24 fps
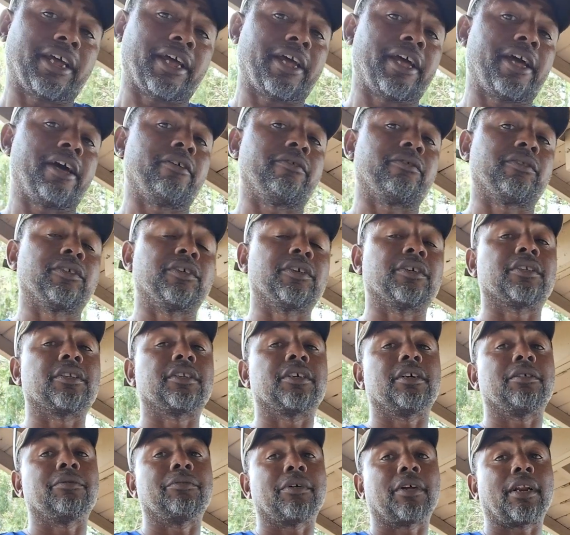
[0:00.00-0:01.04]
I have hooked
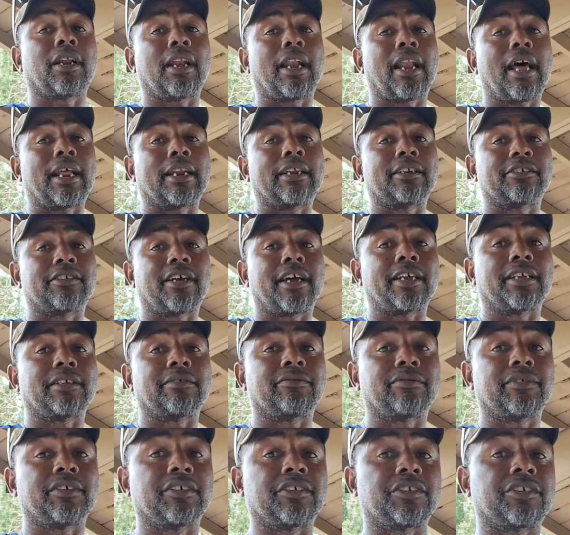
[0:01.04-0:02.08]
up with a lot of giant
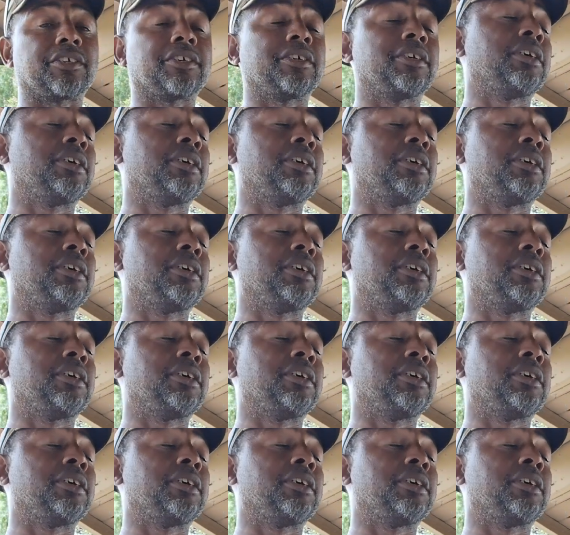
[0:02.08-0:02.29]
fish.